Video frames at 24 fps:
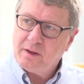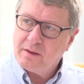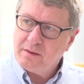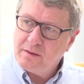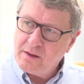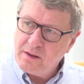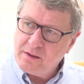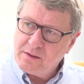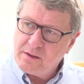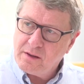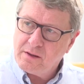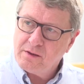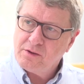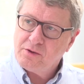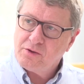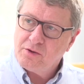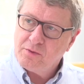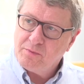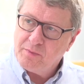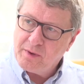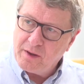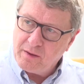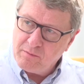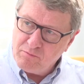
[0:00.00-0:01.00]
and teaching
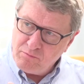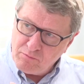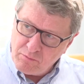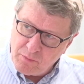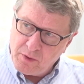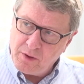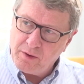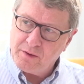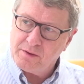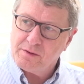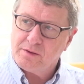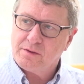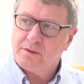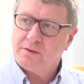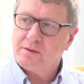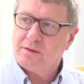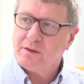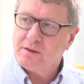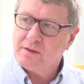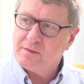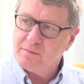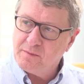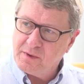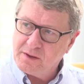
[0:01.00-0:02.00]
should be
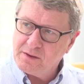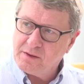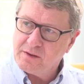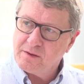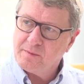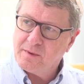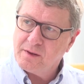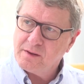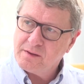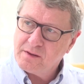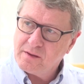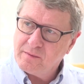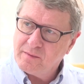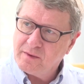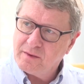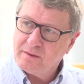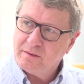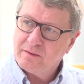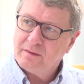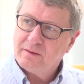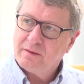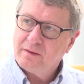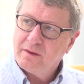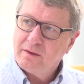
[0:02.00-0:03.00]
merged as much as possible.
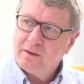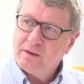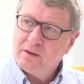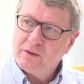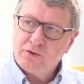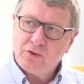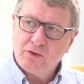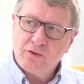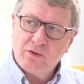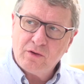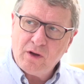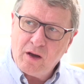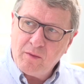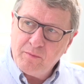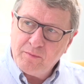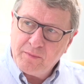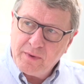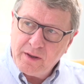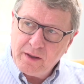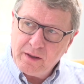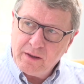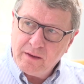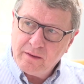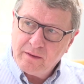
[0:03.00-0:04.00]
Should not
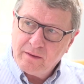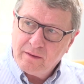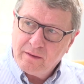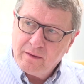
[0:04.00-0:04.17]
be